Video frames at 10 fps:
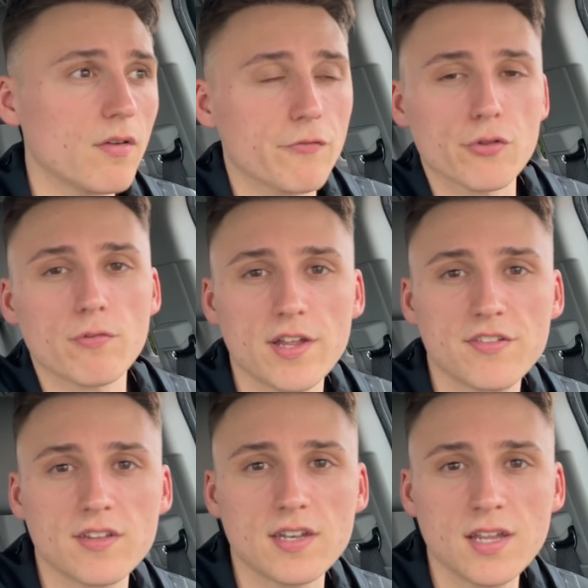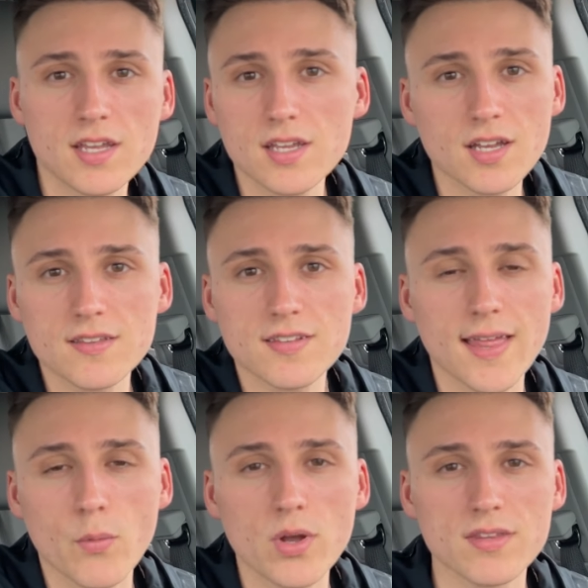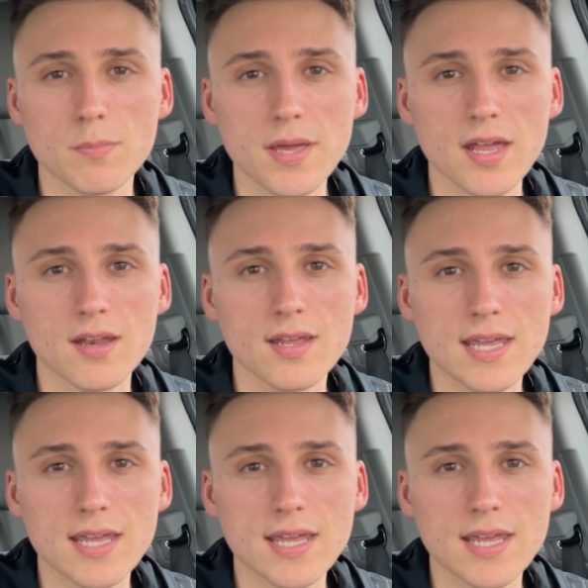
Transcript: for the rest of the night until I went to bed.